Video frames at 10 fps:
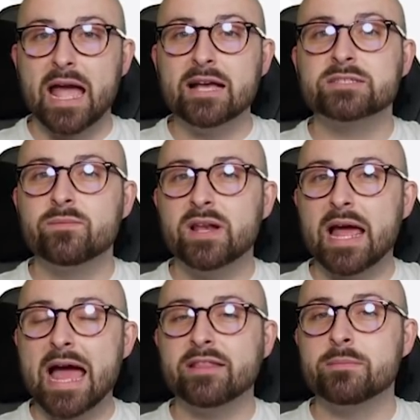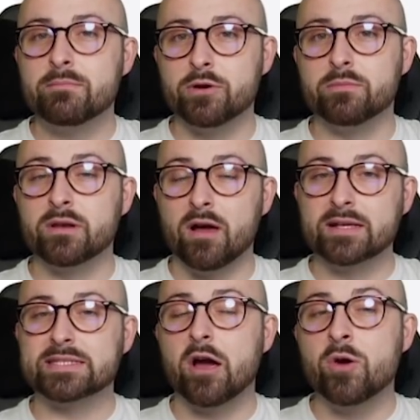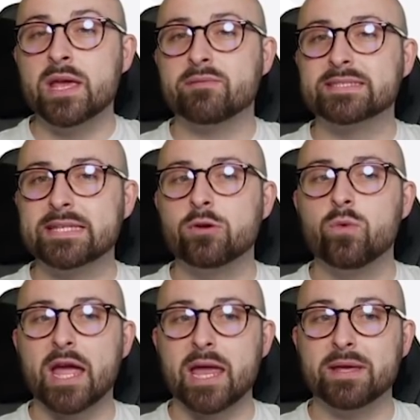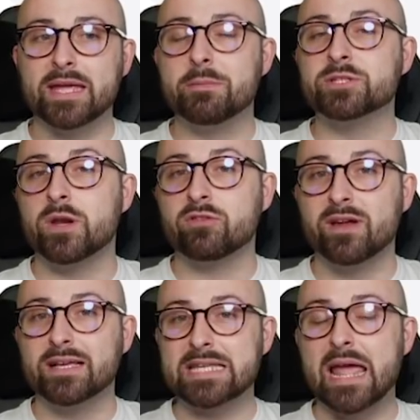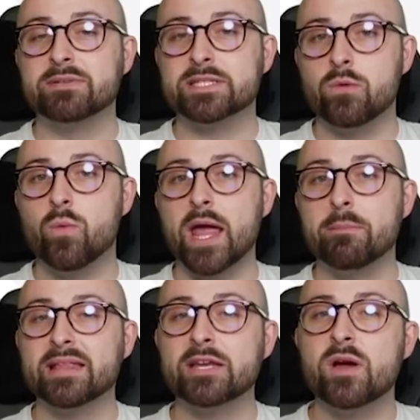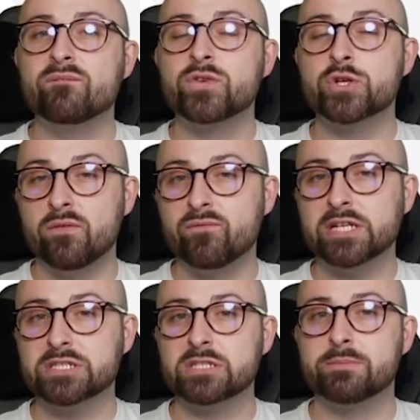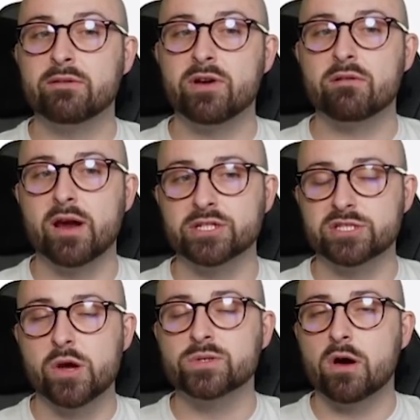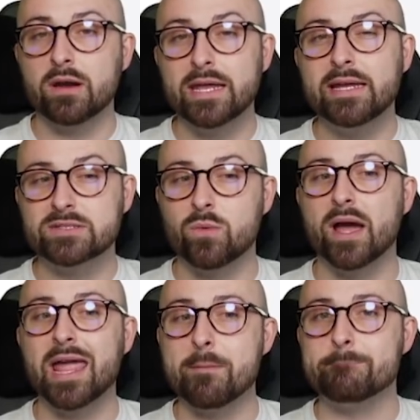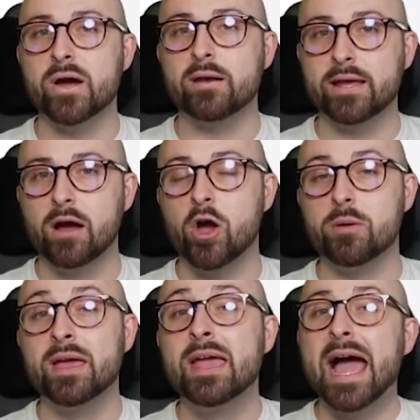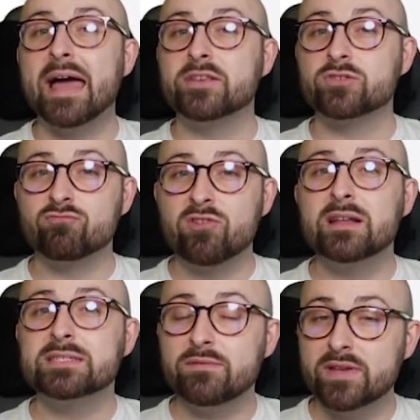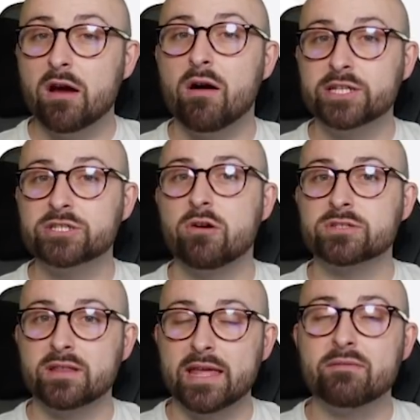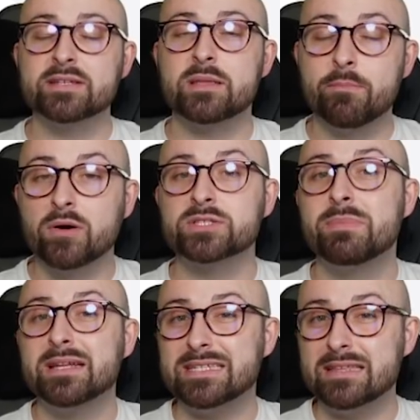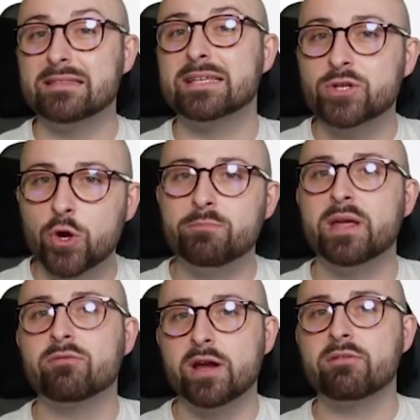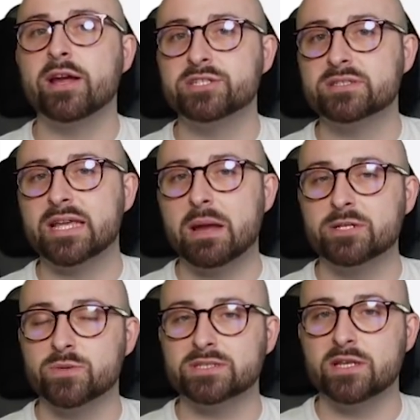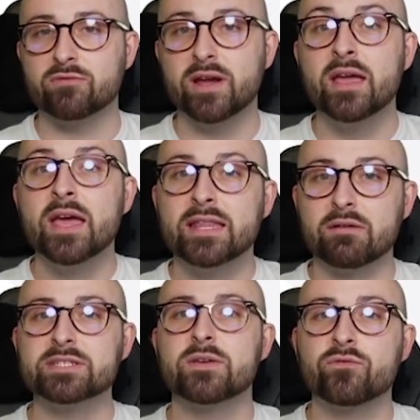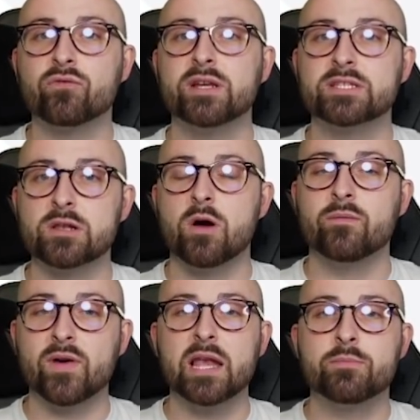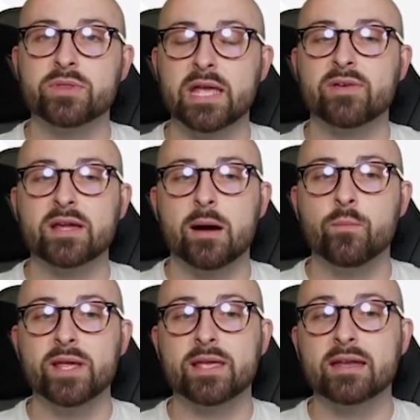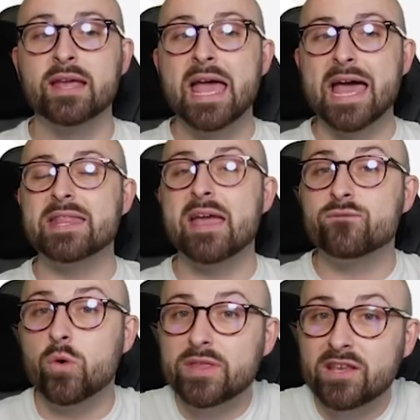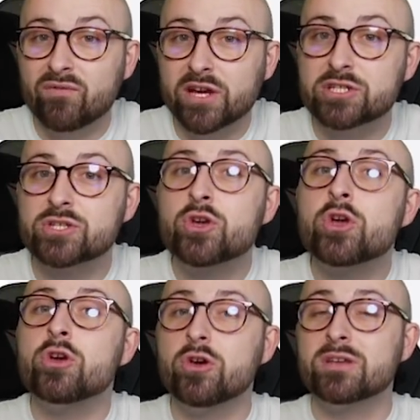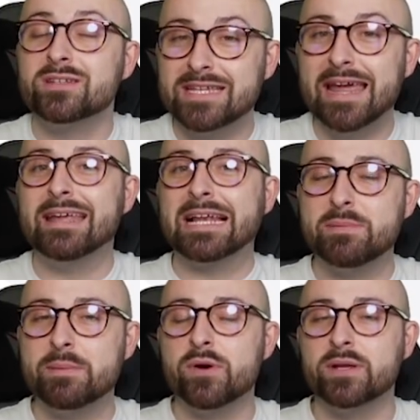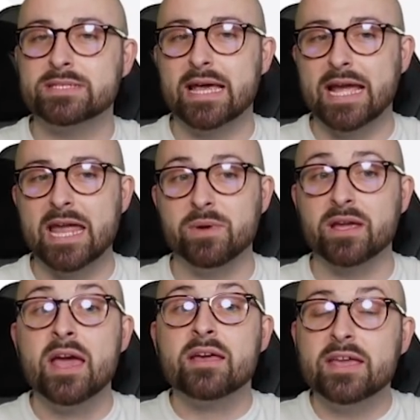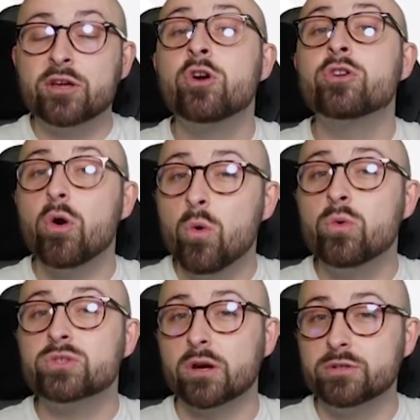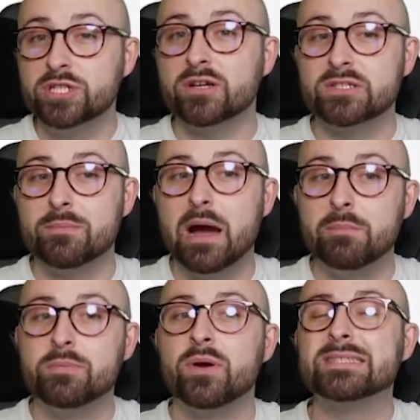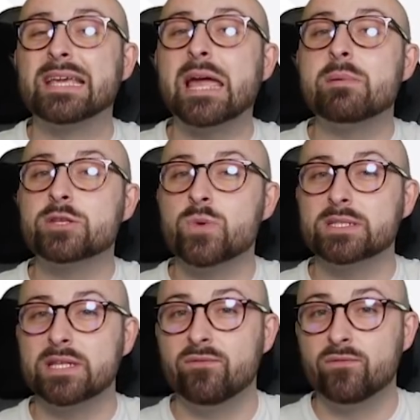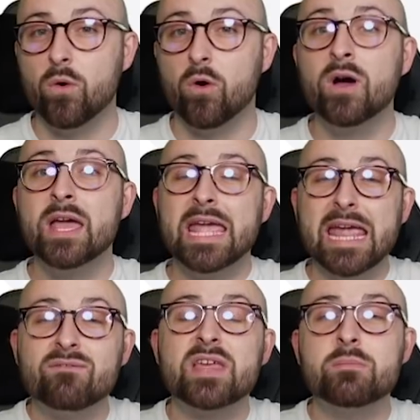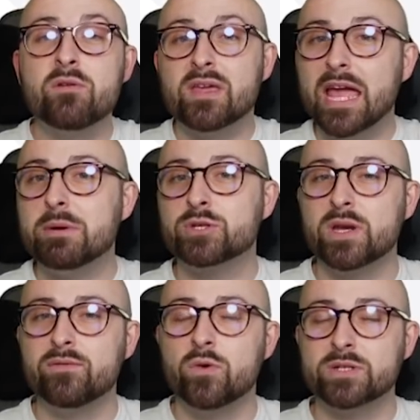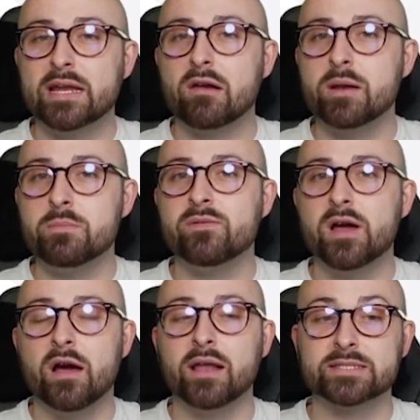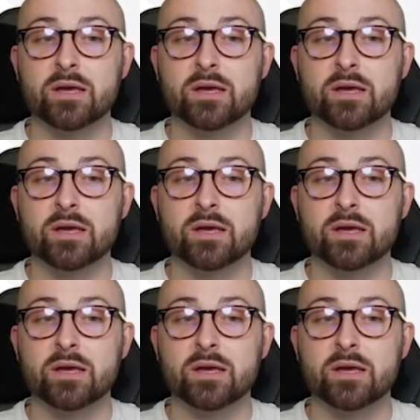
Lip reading: Aston Villa at the moment, like I said, only have a single game in game week 23 against Everton away, but they do have two fixtures to be rearranged. Those are Leeds away and Burnley at home. And there's a relatively high chance that there is the possibility that this could be a rearrange into game week 23. There is a free slot available in the FA Cup weekend, and therefore these fixtures could technically be put into that game week. They could also just about be put into game week 24 if they move the game week 24 deadline and move it earlier.